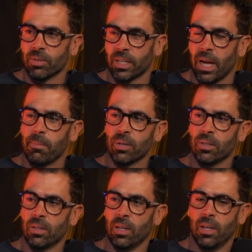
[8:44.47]

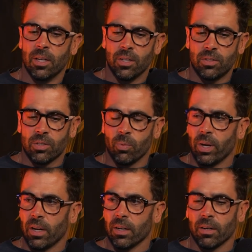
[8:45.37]
capital to
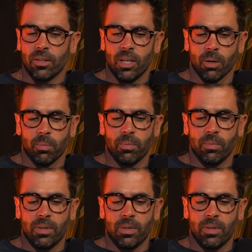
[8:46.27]
where, you know,